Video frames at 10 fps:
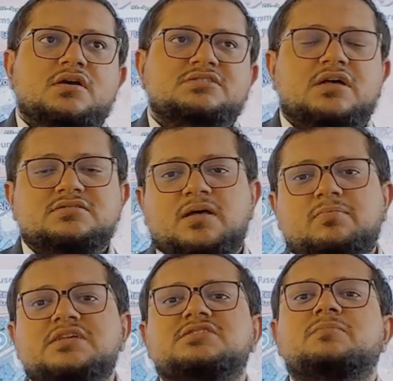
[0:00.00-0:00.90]

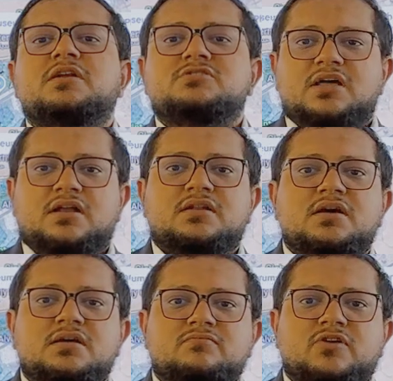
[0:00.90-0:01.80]
Something similar to that,
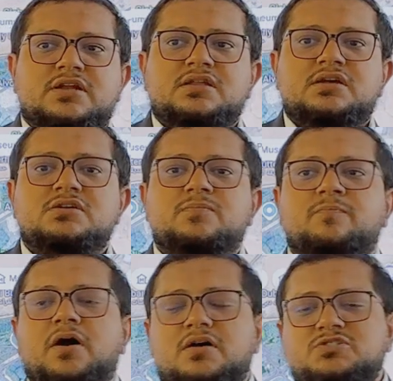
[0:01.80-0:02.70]
right?
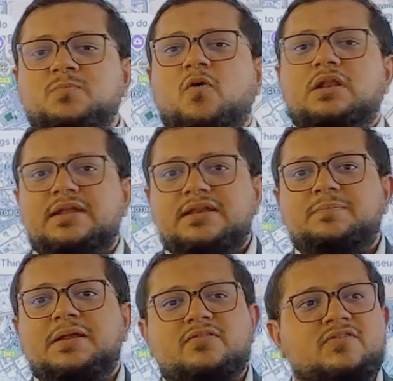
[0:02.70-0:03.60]
But small
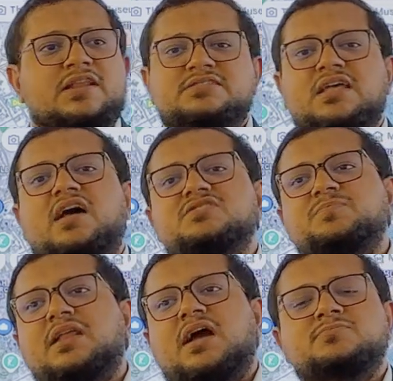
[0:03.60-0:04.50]
independent villas, there has
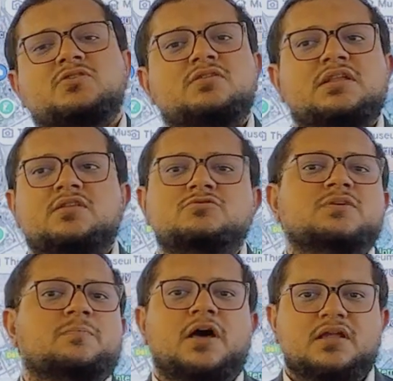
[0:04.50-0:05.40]
been absolutely no
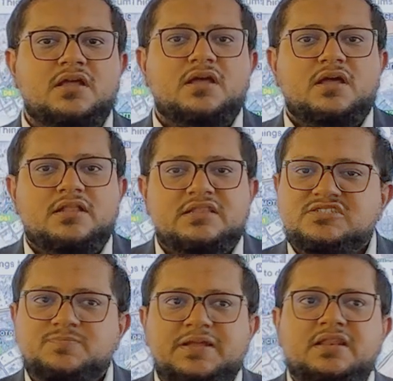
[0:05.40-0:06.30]
supply.
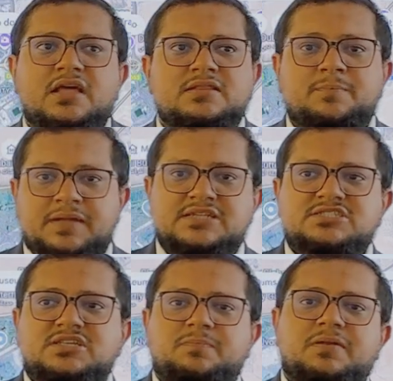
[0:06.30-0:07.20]
There's been the major
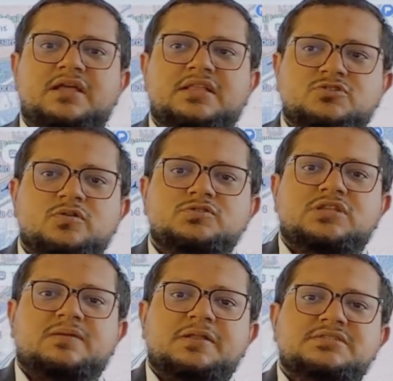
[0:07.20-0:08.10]
supply that's going to
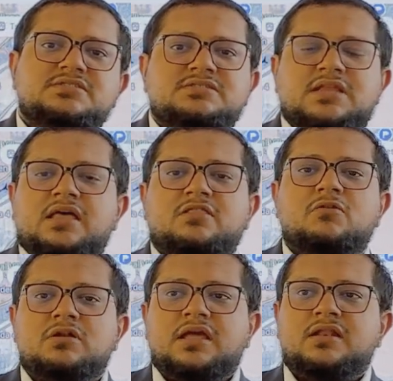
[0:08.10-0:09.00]
take place is in
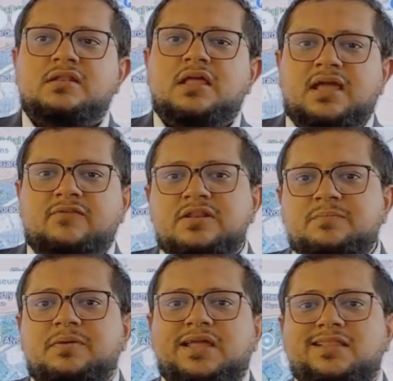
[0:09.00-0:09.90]
Athlone and Heaven
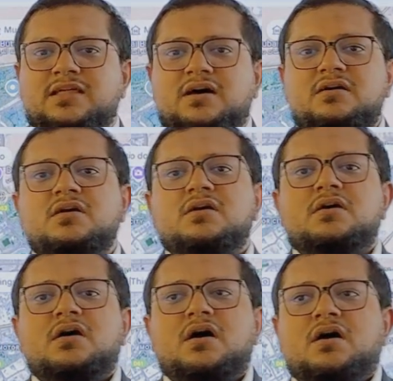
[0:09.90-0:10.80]
by Alda.
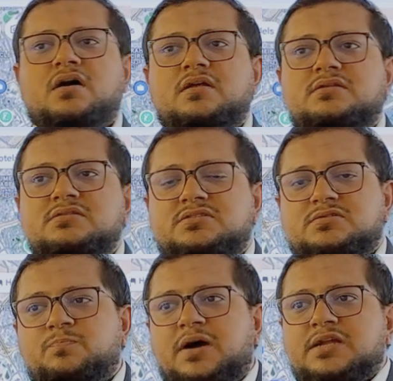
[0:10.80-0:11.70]

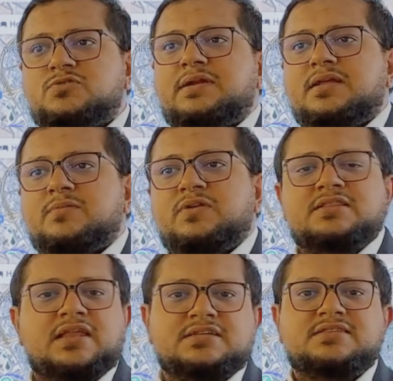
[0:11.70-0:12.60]
In
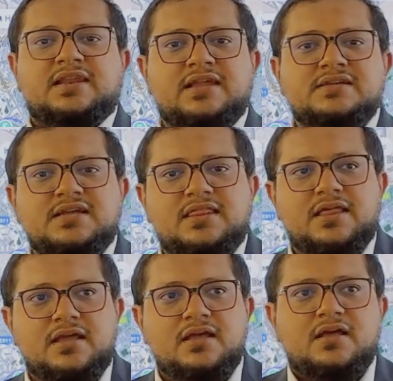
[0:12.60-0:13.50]
the next 3 years, I
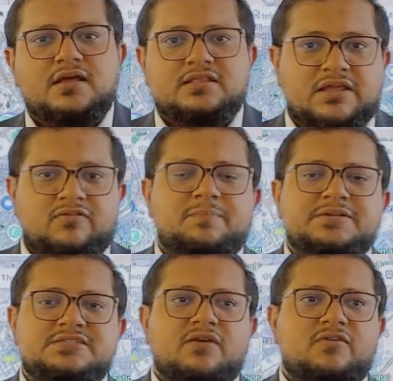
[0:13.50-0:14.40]
think they will be
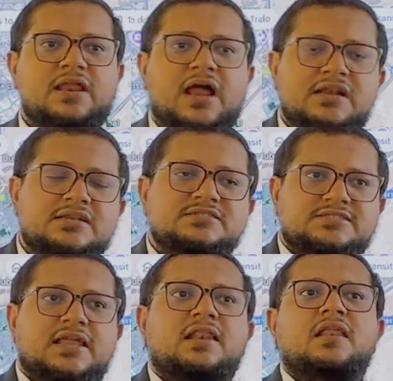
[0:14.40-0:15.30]
delivered. And
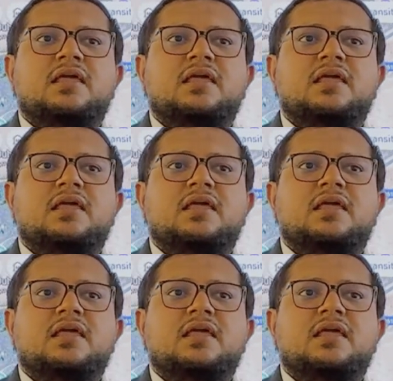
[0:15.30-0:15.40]
still,